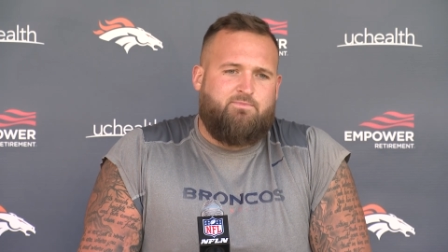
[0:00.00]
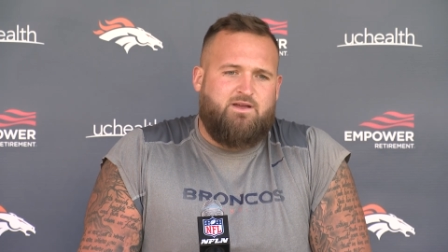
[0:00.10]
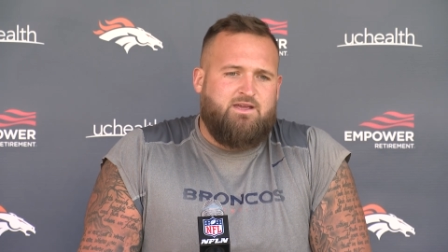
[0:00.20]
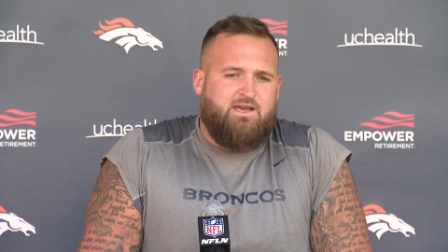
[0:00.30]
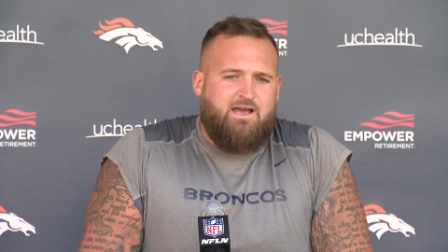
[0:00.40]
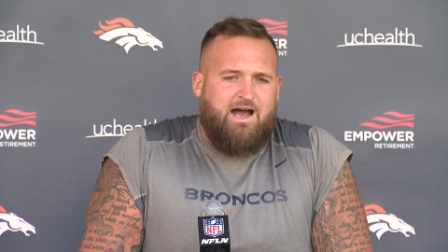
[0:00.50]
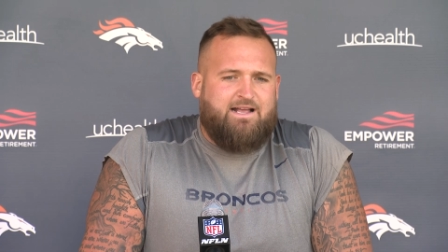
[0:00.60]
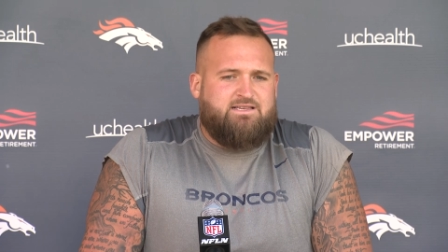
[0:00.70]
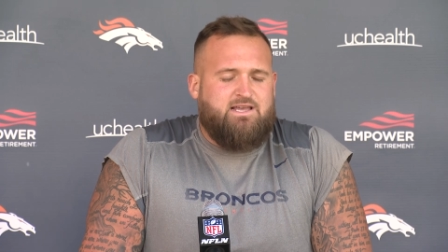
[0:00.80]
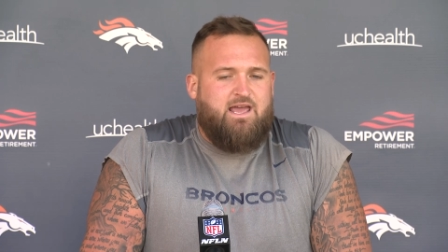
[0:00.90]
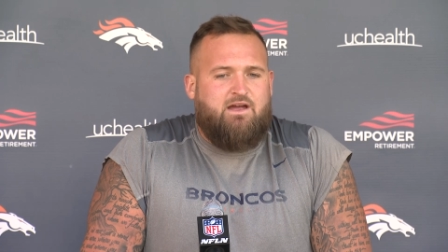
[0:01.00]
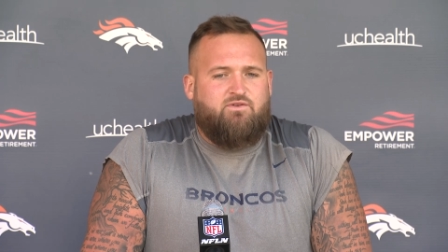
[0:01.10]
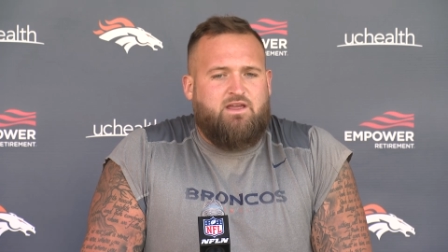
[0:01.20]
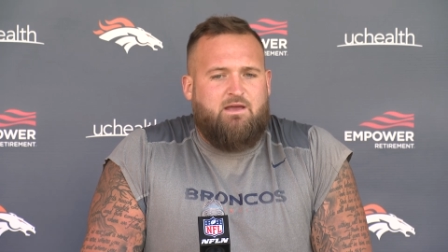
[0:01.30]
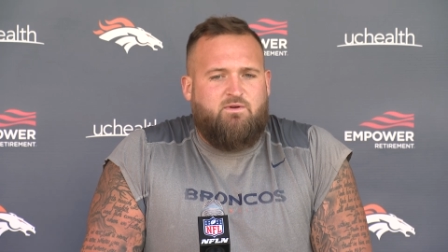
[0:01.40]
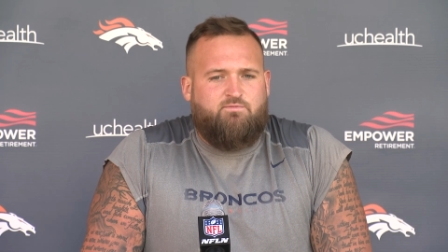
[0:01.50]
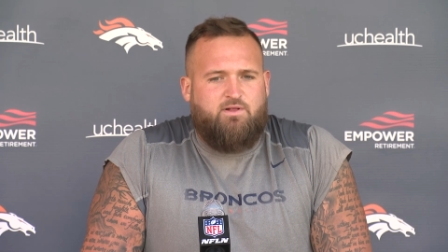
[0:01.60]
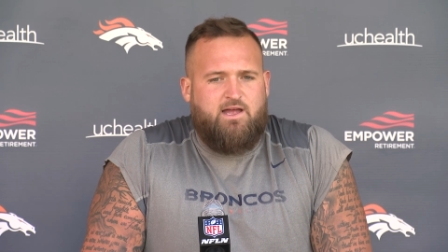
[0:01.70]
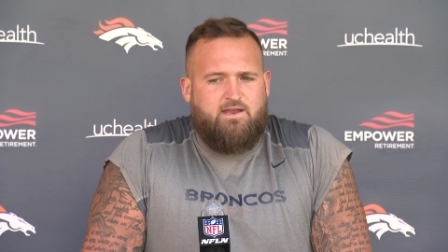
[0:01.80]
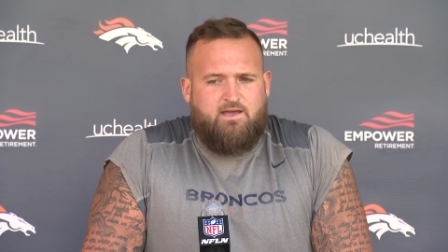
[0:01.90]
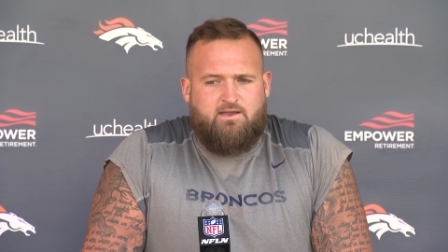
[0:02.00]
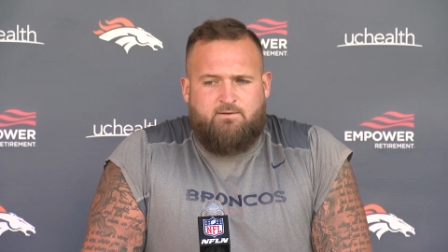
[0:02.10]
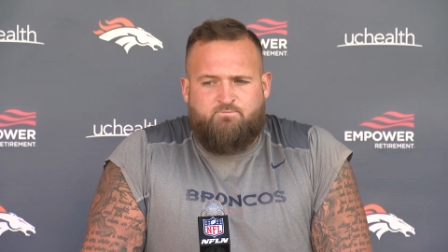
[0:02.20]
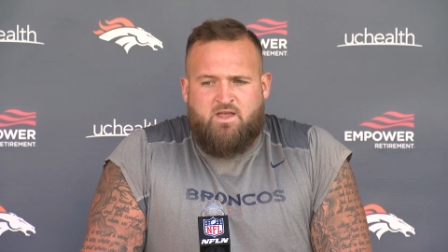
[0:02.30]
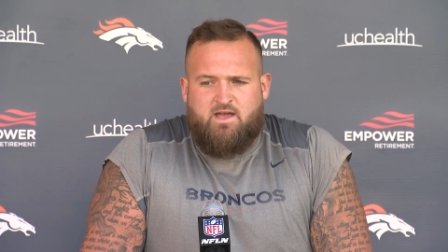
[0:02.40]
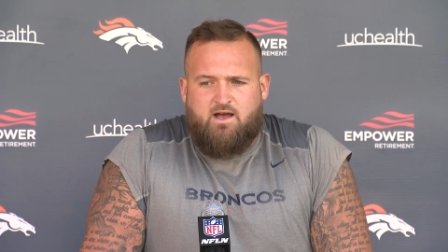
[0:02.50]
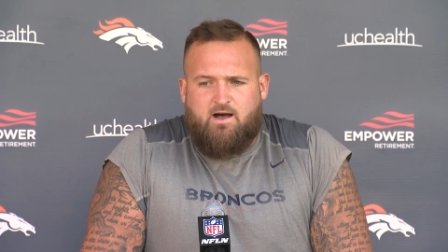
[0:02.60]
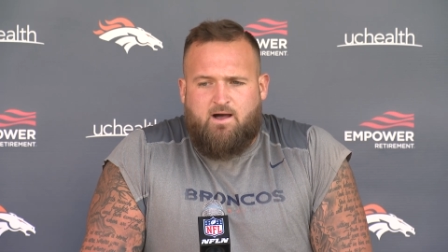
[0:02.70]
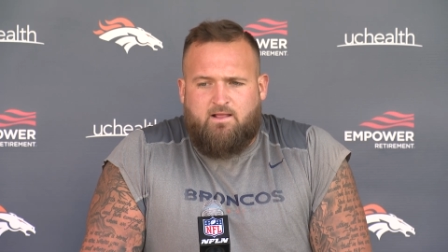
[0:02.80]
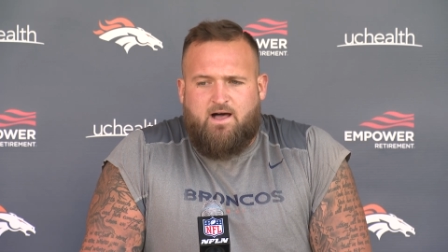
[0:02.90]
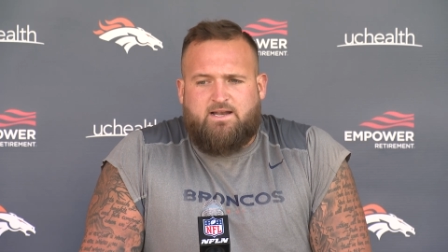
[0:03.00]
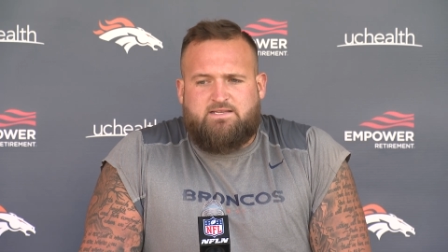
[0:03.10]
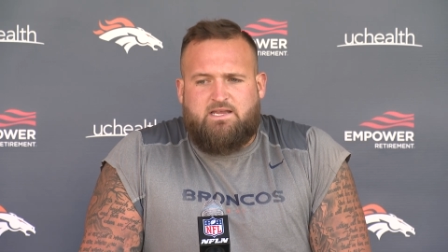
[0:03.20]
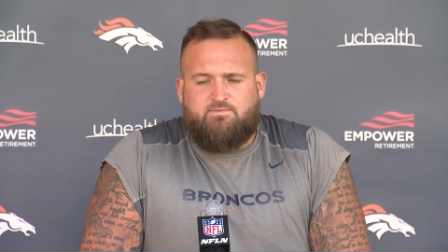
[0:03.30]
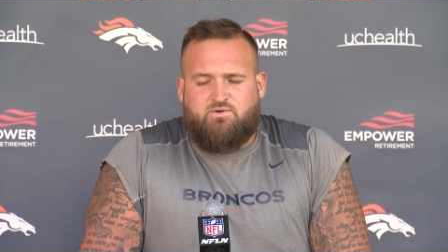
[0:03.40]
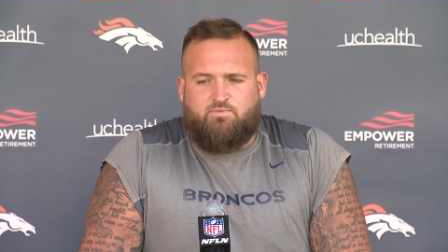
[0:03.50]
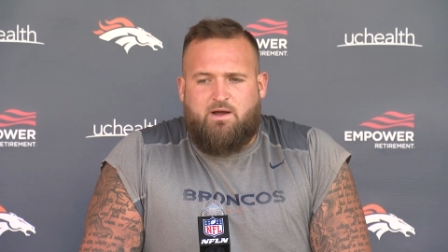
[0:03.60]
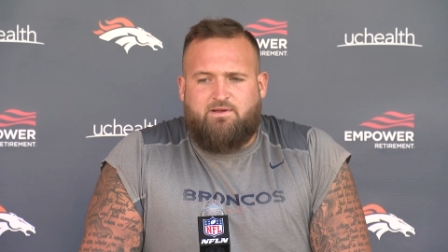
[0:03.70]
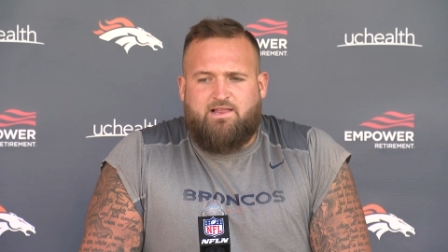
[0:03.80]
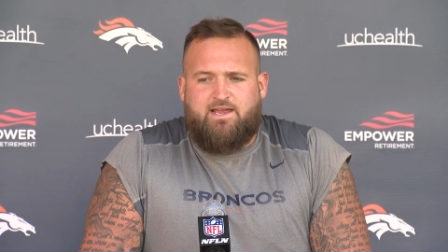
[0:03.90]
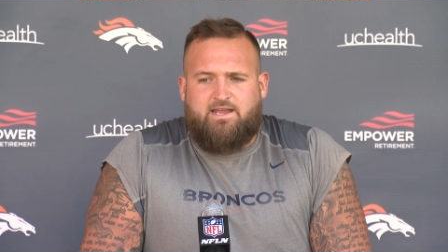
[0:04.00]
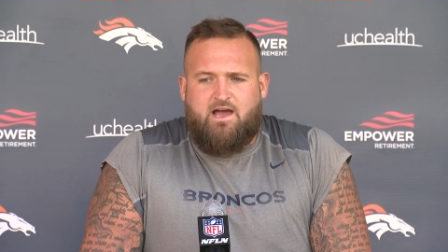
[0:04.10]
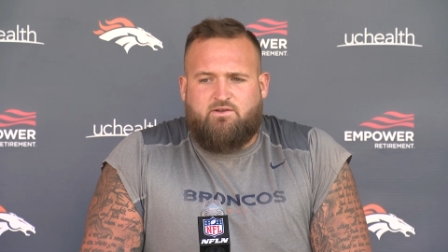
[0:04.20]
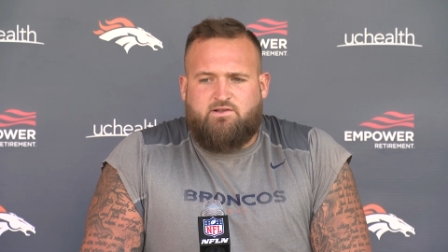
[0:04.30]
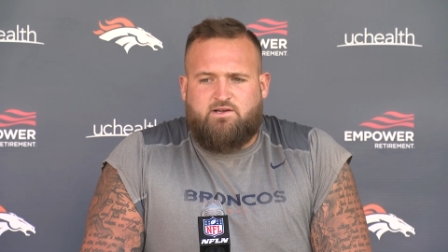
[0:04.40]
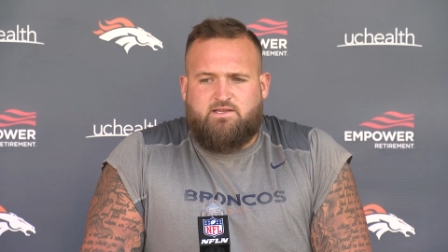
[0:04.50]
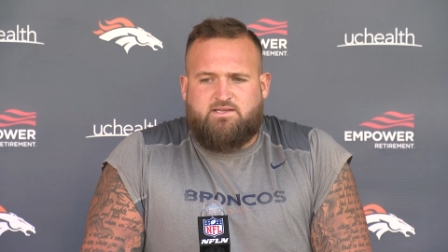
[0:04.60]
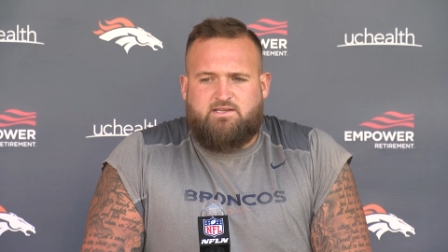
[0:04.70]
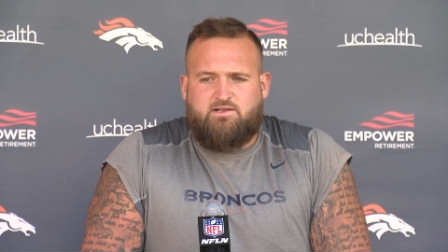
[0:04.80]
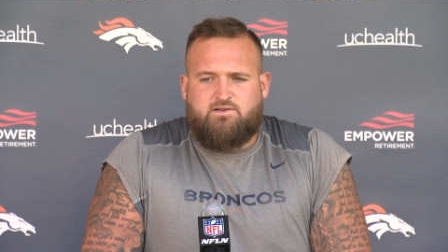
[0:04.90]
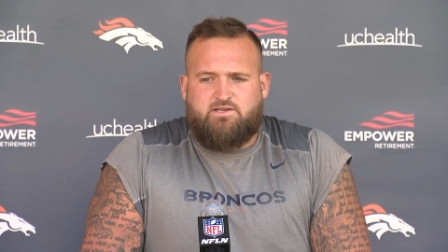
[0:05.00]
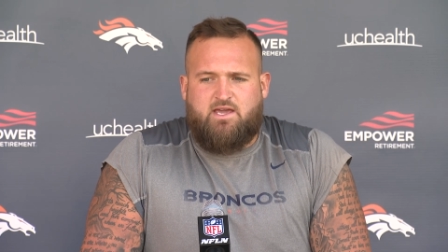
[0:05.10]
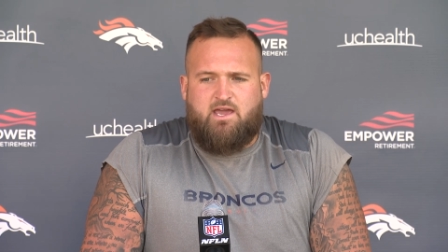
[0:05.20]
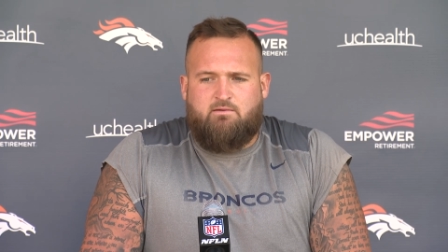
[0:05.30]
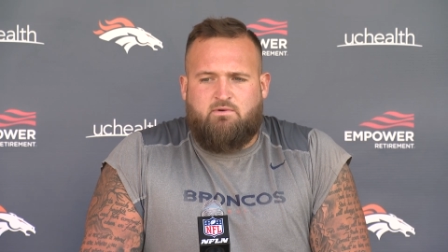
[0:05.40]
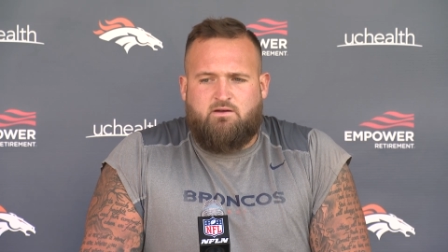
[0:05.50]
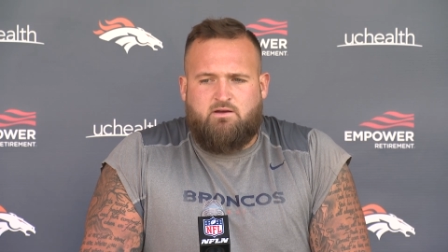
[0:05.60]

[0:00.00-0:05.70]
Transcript: But I'd say every game we played in, uh, a lot of teams would probably lay down. You look at the Steelers game,